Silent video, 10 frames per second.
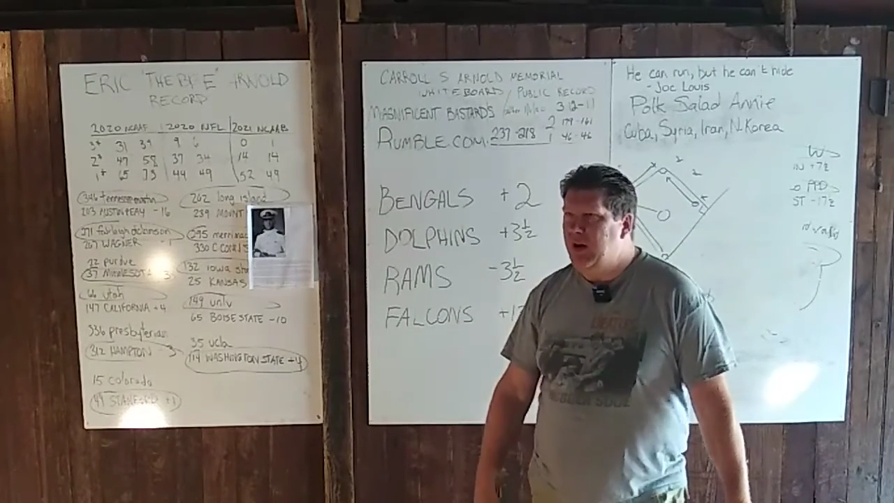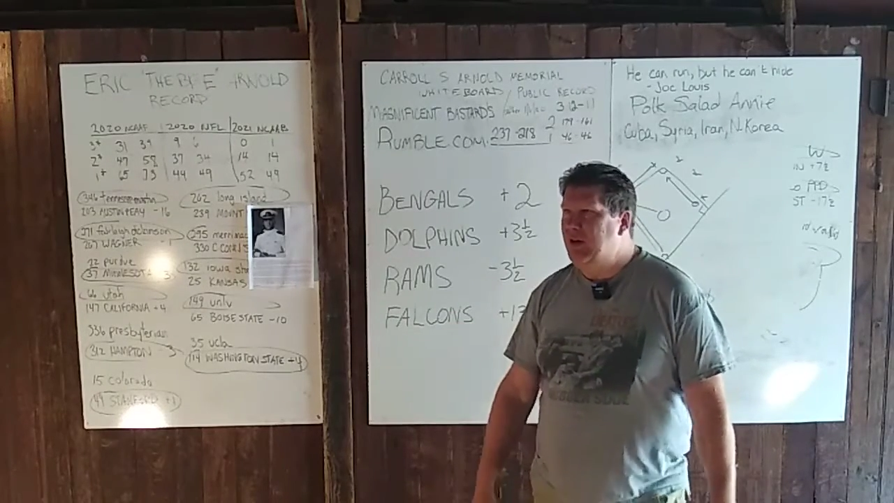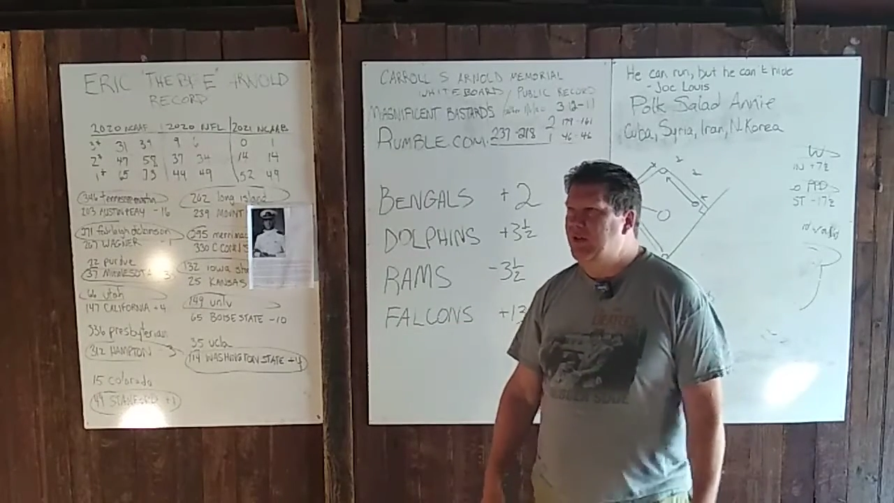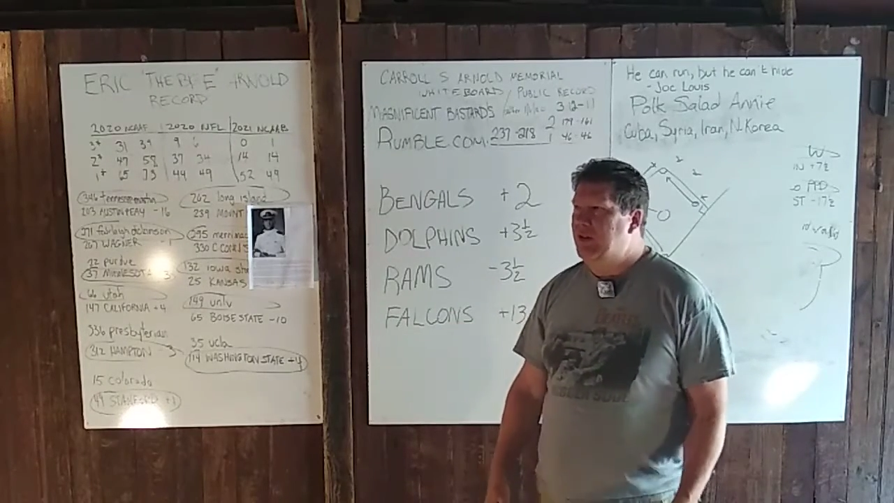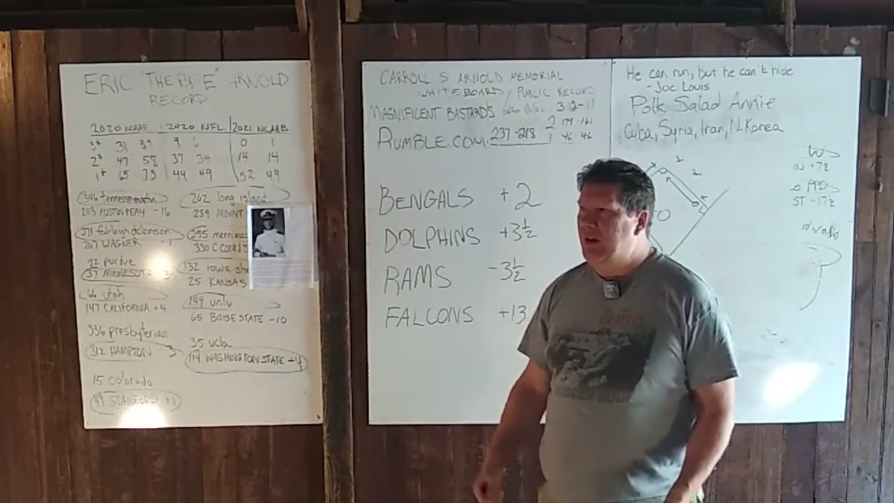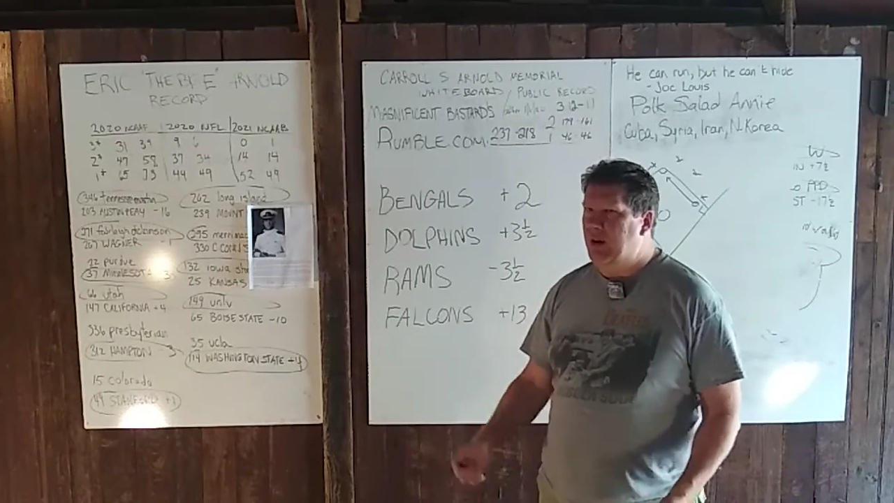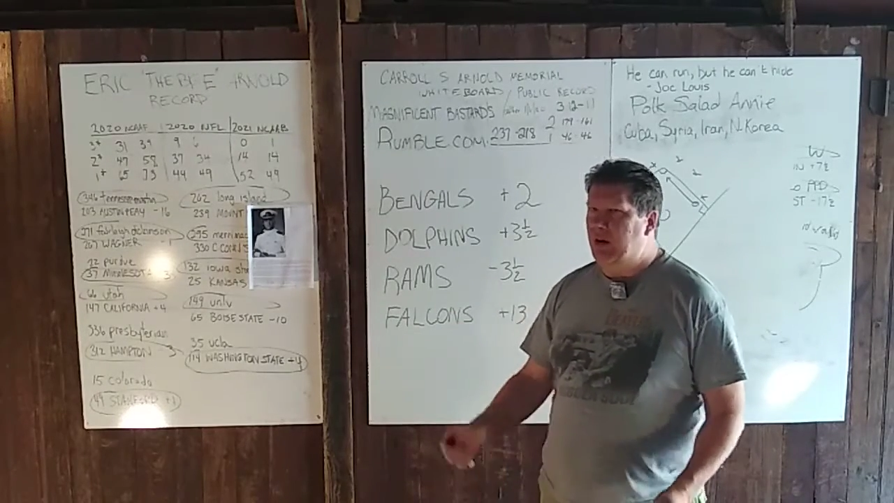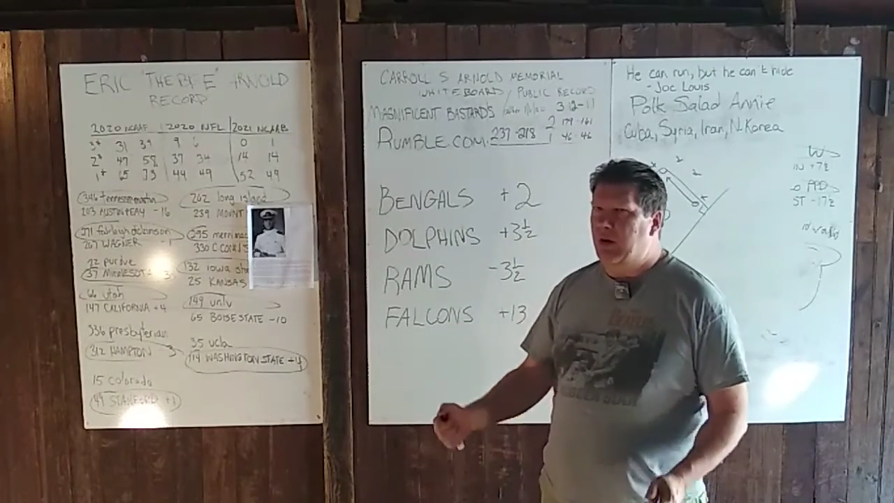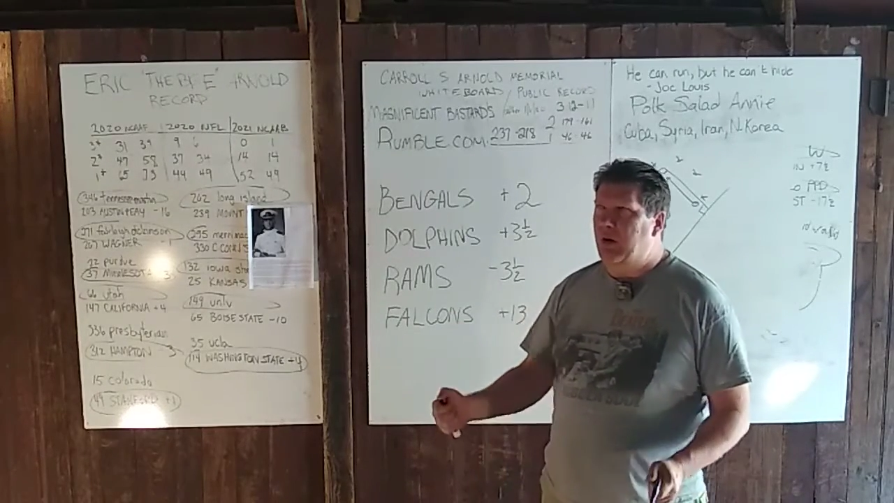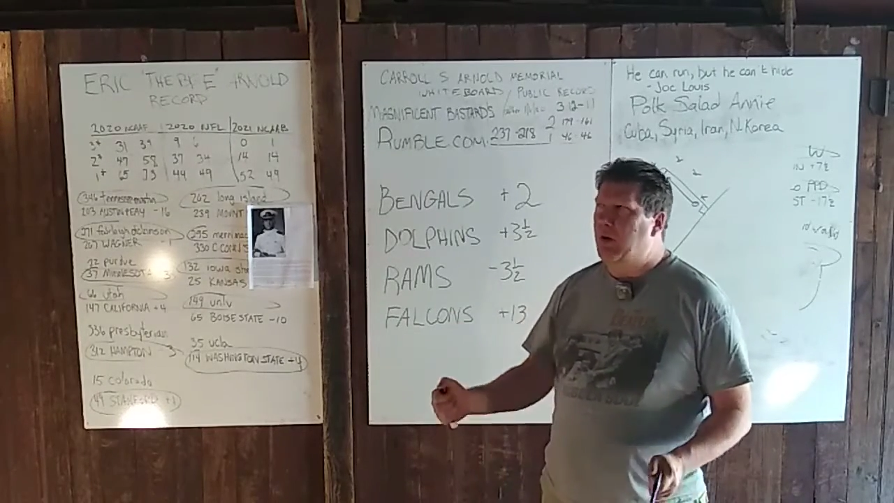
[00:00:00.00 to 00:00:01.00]
He just
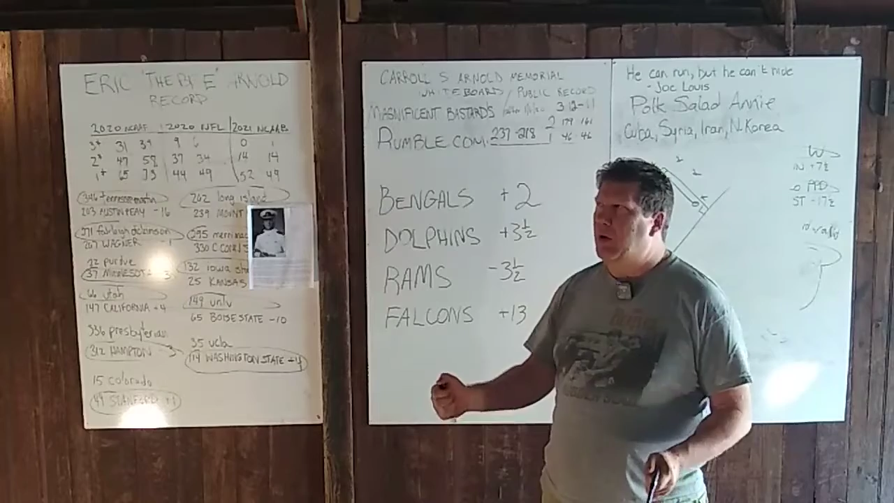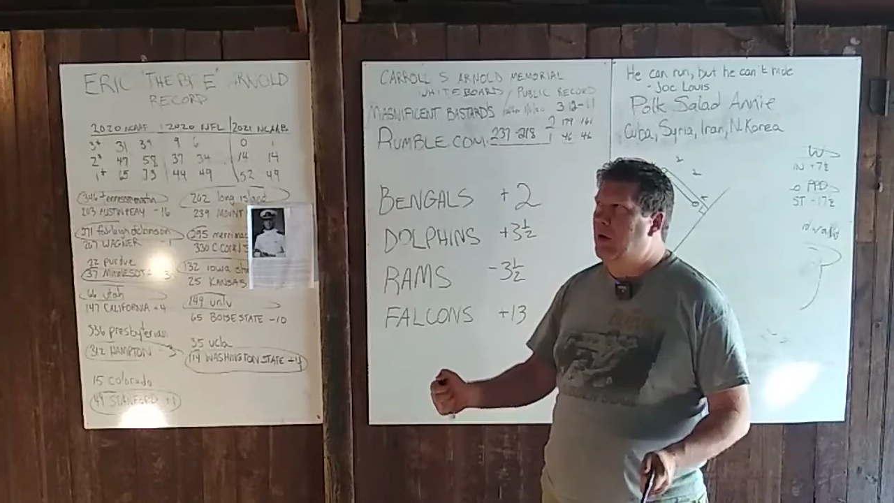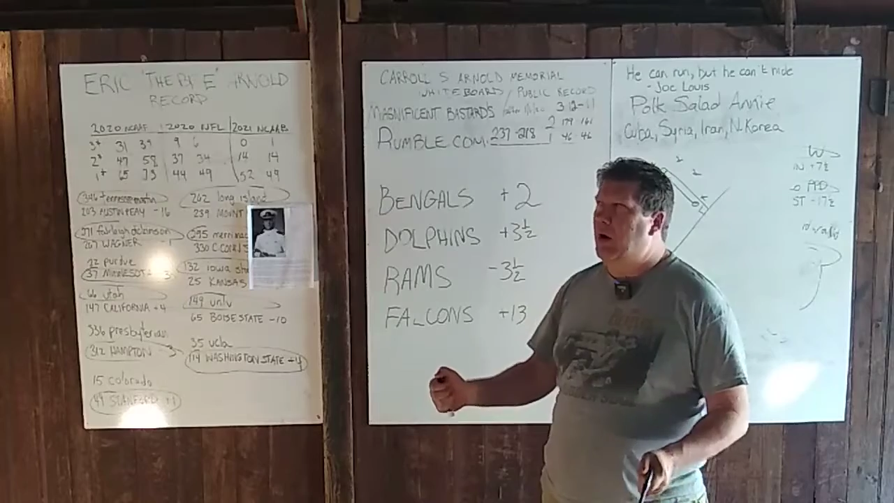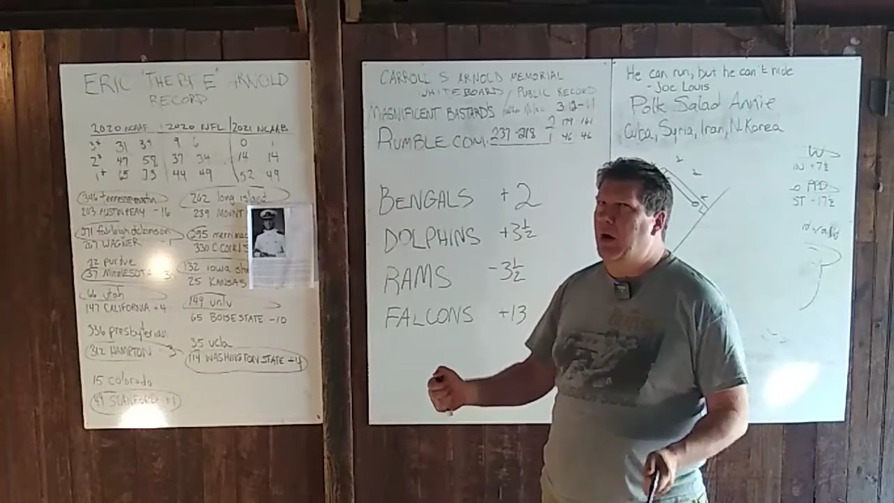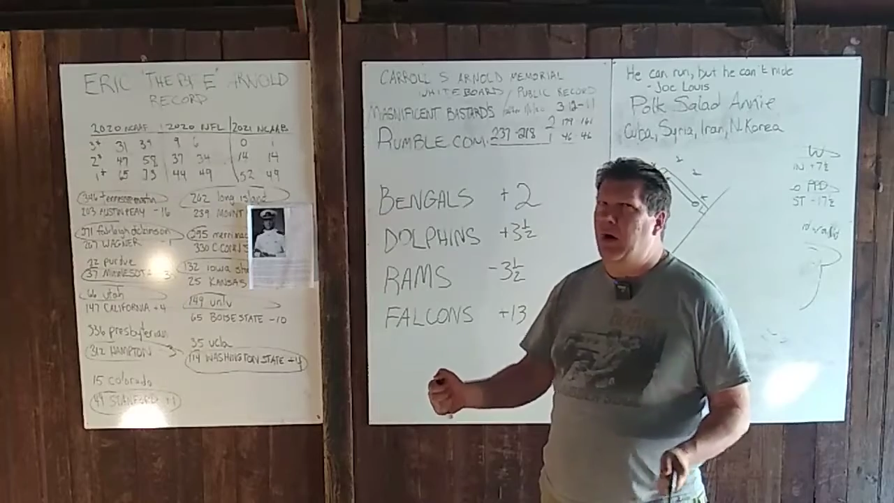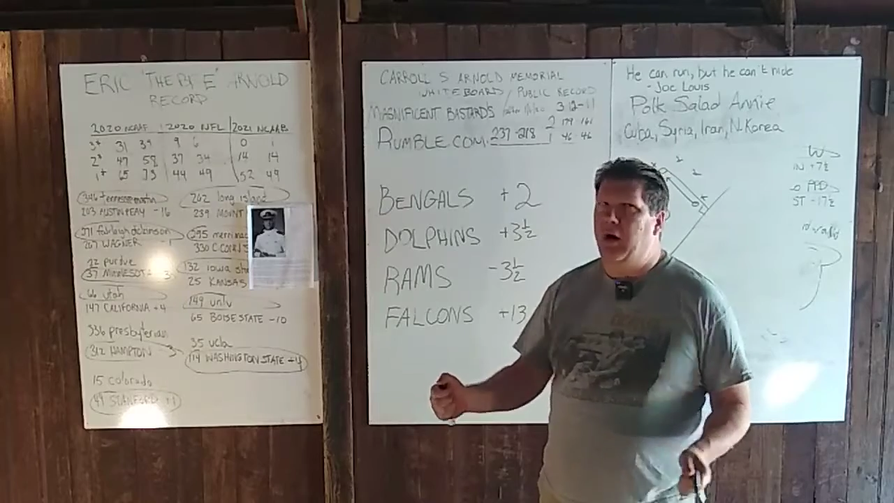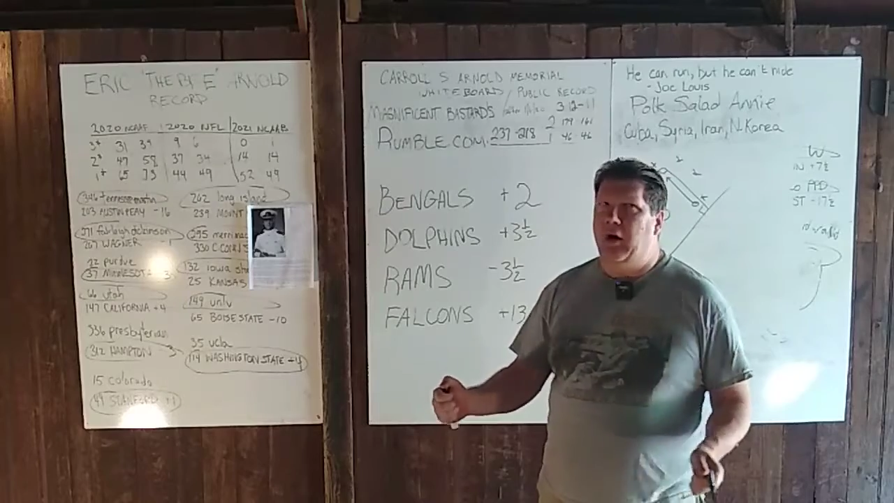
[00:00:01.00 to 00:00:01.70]
kind of looked like,